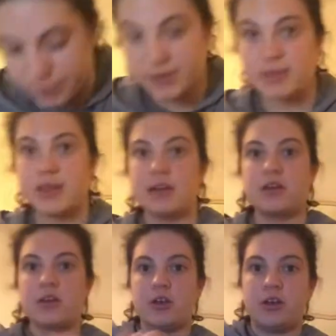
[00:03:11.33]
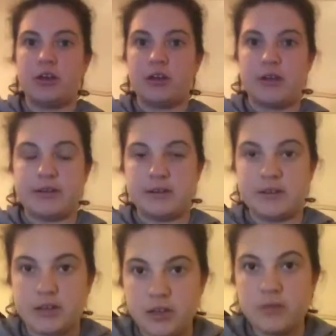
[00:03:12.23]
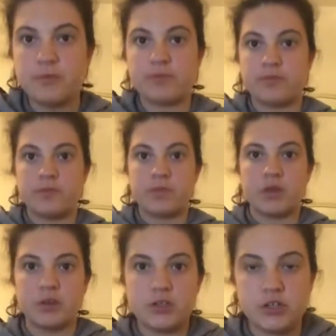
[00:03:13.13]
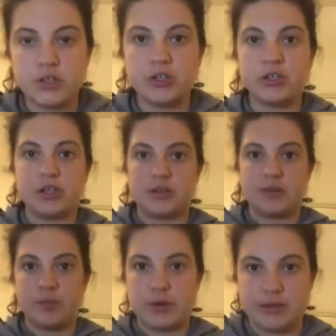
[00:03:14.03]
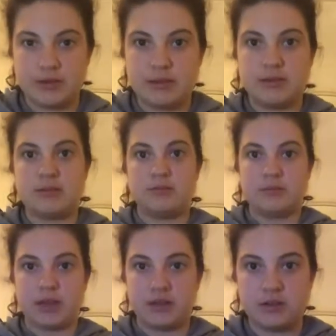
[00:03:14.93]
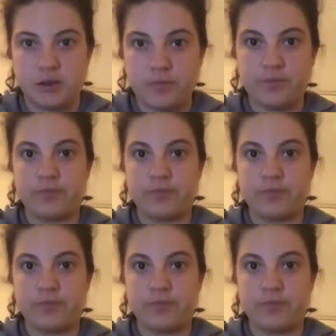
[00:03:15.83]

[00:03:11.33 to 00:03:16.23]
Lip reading: and then you're going to continue to do your chest presses like so.